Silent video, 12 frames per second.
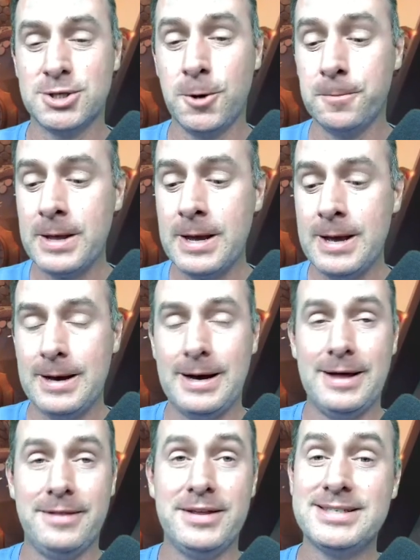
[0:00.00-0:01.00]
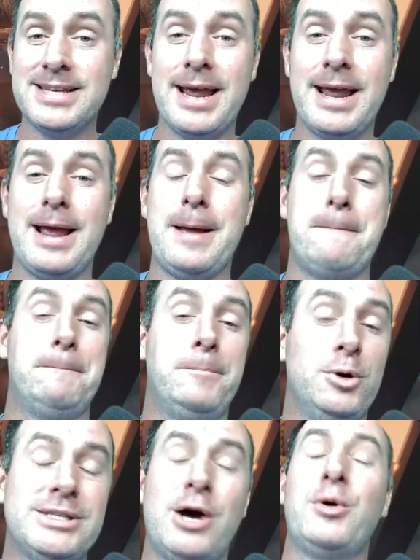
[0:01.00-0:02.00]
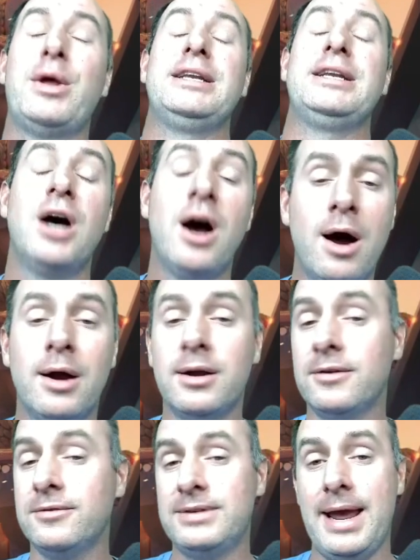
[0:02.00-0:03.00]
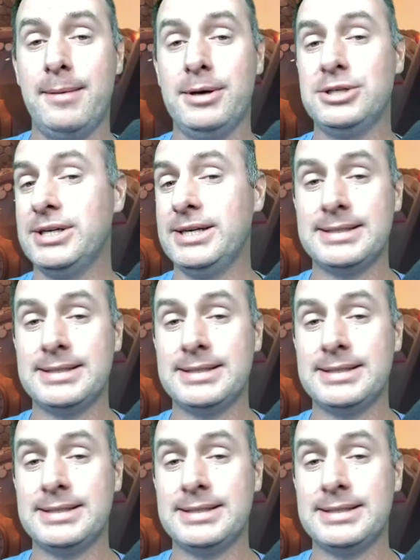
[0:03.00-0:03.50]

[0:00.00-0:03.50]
So this thing puts out a ton of damage.